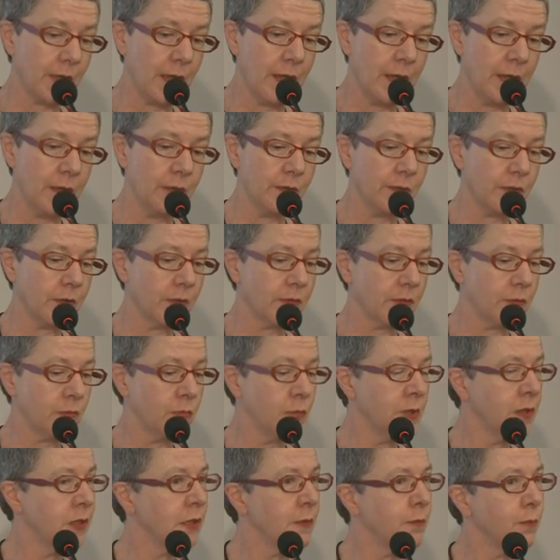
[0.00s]
as it's
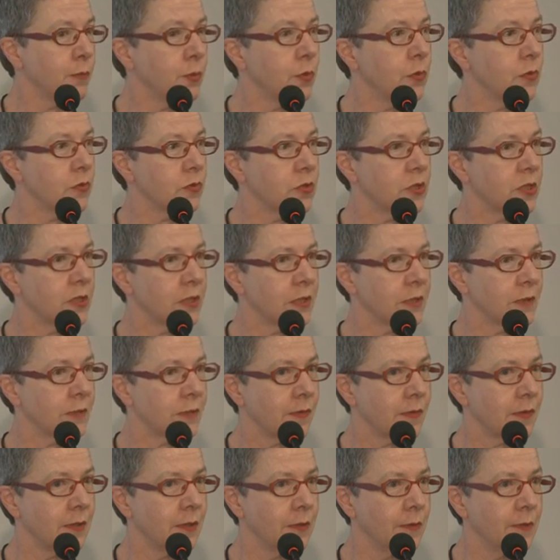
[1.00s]
really important to
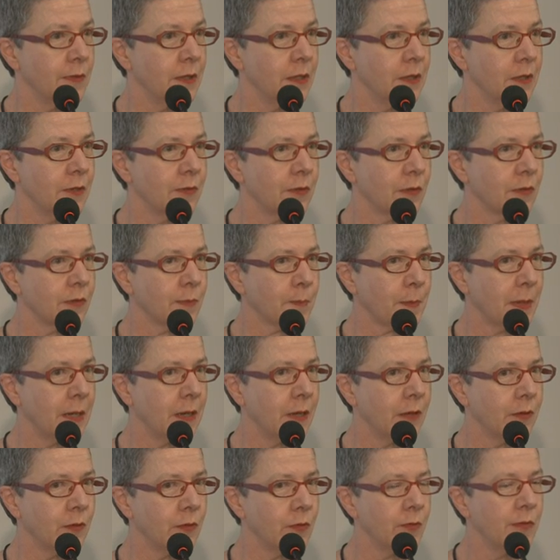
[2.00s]
consider these as
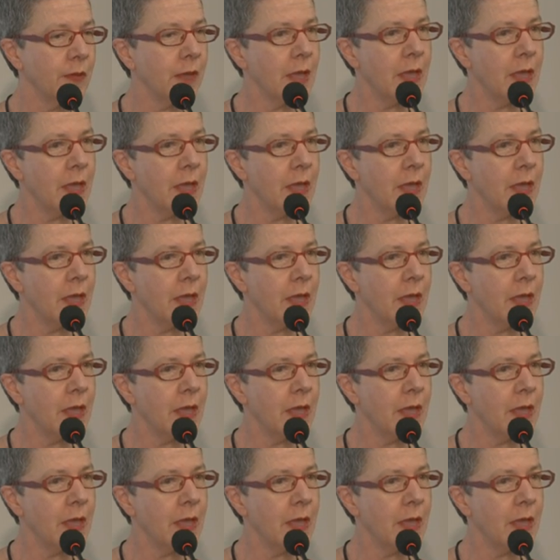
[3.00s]
part of